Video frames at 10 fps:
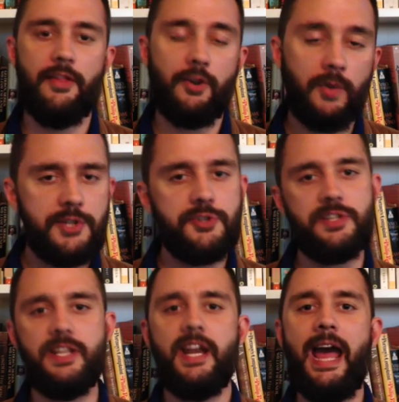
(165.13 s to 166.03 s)

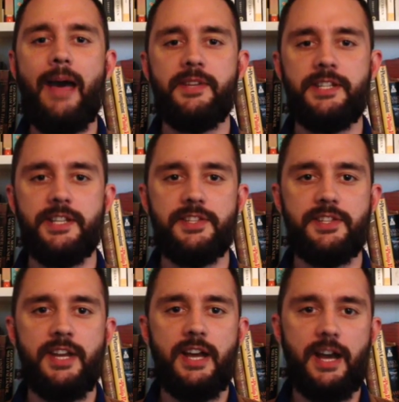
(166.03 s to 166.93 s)
creatures and the
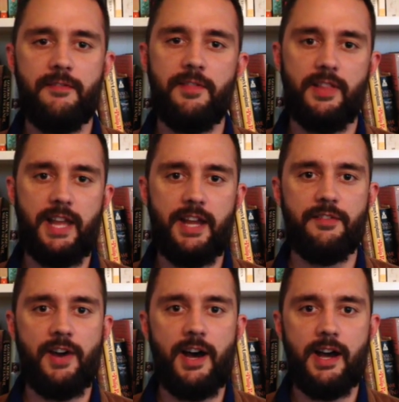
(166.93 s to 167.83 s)
inhabitants of the land
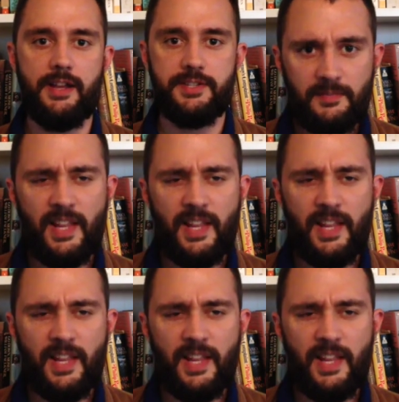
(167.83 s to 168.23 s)
of Oz.